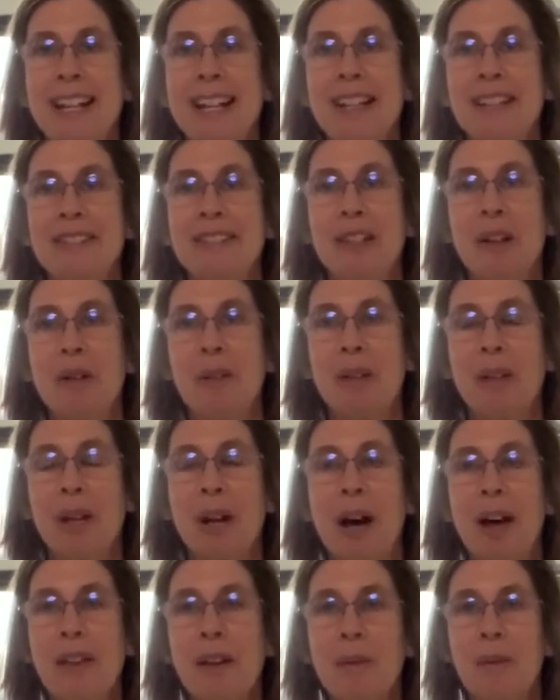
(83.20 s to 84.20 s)
So the
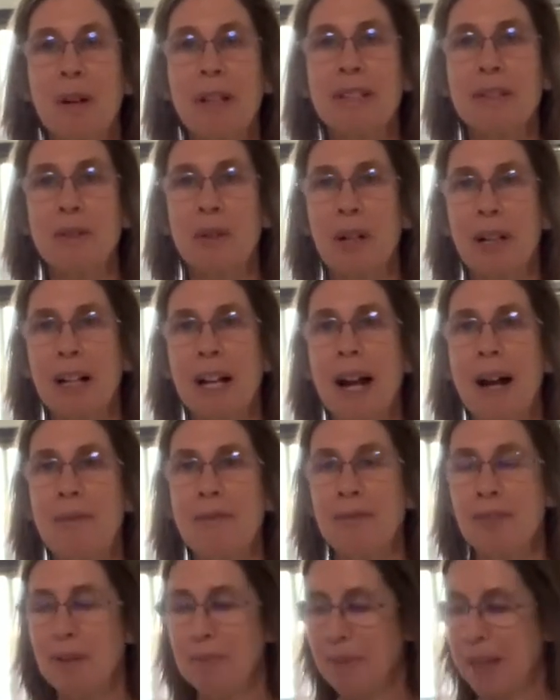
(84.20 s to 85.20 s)
other ones all come
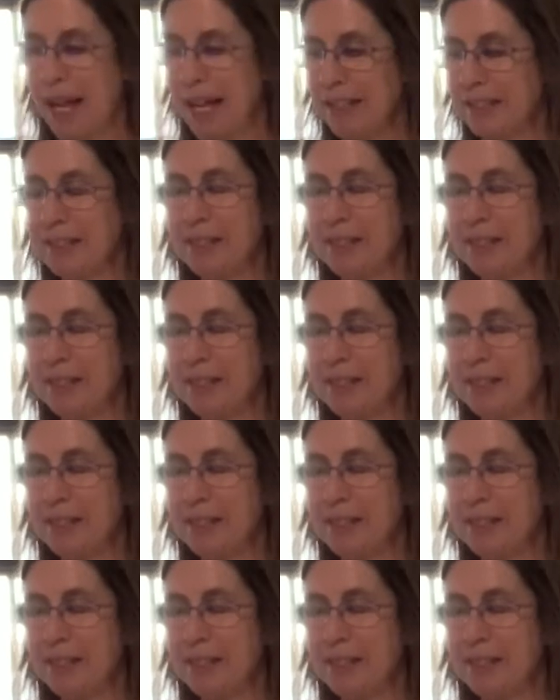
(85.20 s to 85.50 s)
from that.